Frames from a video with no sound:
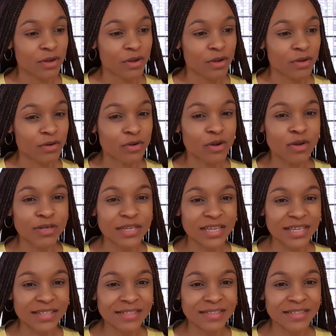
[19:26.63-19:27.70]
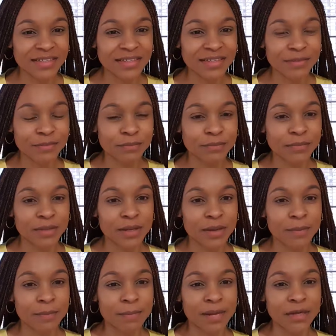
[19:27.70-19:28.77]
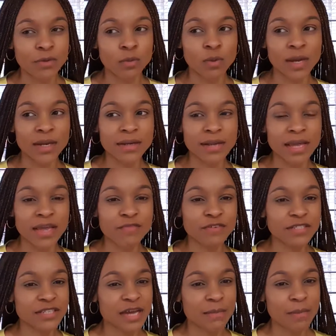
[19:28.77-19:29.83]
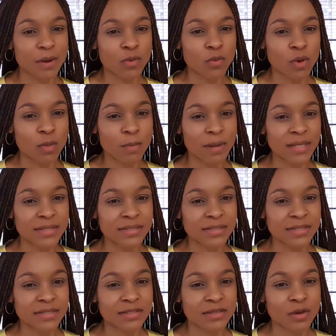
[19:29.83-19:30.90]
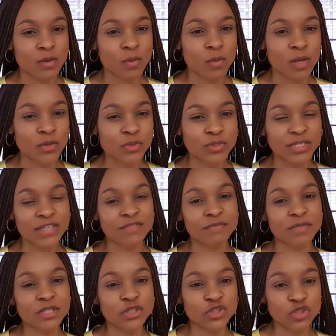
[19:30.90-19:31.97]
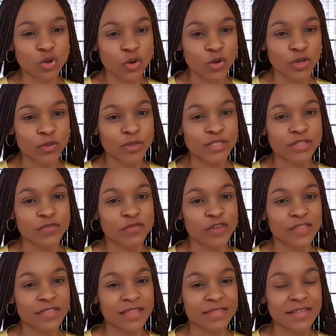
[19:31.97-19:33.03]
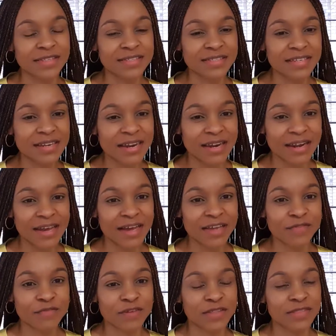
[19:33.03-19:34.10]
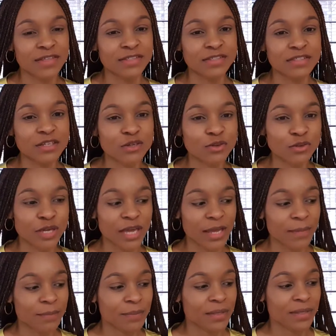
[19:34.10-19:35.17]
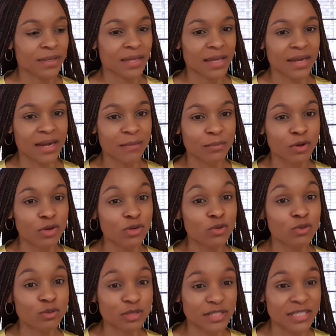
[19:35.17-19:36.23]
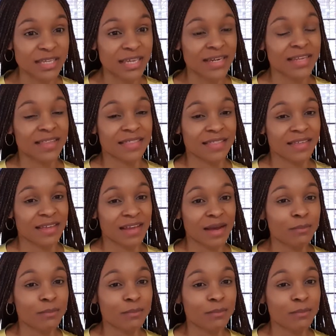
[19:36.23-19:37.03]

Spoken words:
not easy. But every time I'll walk past it, what would give me joy was the fact that they're still alive and they still look happy, and I'm not losing anything.